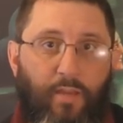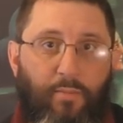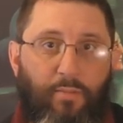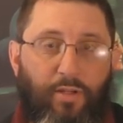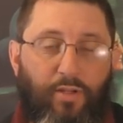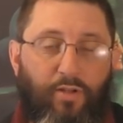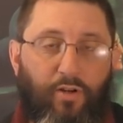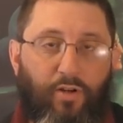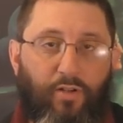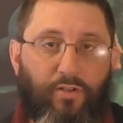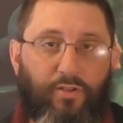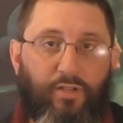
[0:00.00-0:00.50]

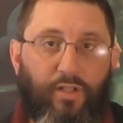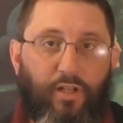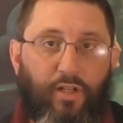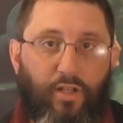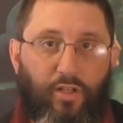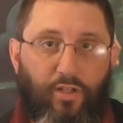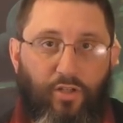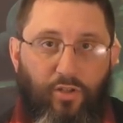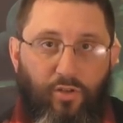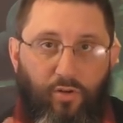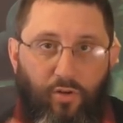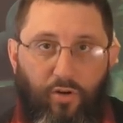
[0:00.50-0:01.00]
Because
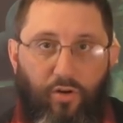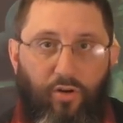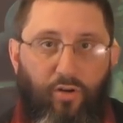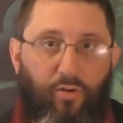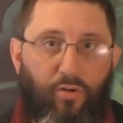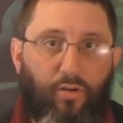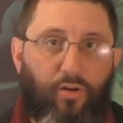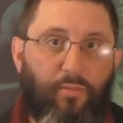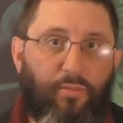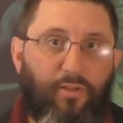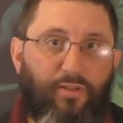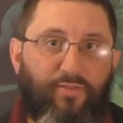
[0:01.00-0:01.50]
you're
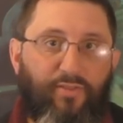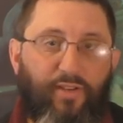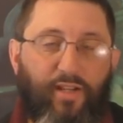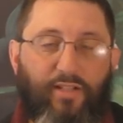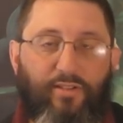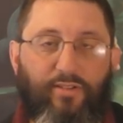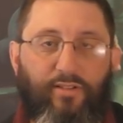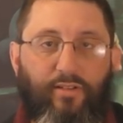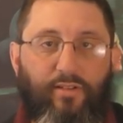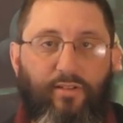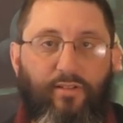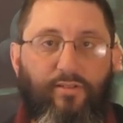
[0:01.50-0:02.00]
going to be
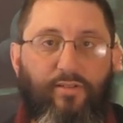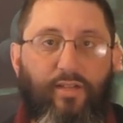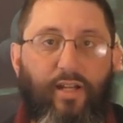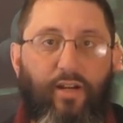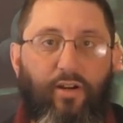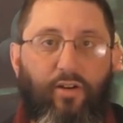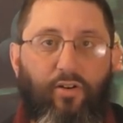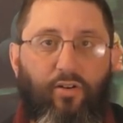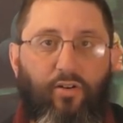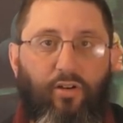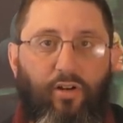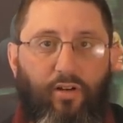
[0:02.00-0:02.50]
facing the
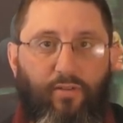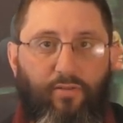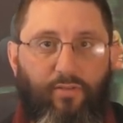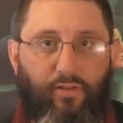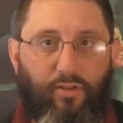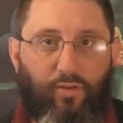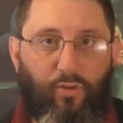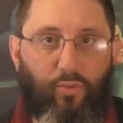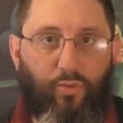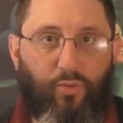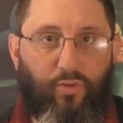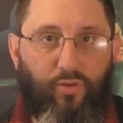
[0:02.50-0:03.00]
terror of the
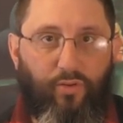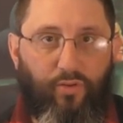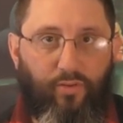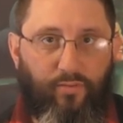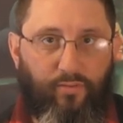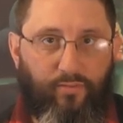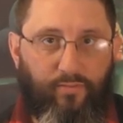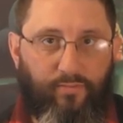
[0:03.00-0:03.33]
Lord.